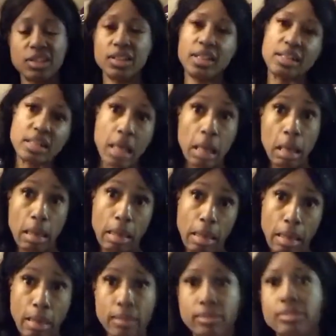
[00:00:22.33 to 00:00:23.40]
then it's like,
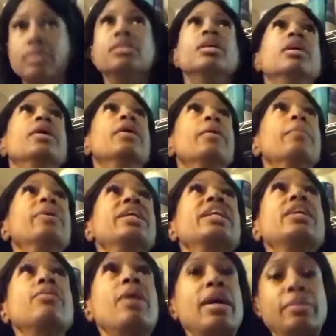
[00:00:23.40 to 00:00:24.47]
eh. But
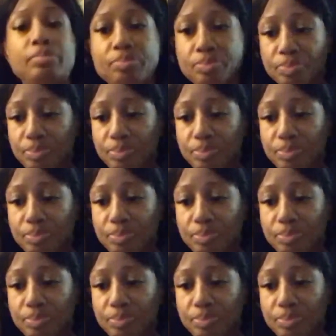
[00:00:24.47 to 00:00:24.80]
anyway,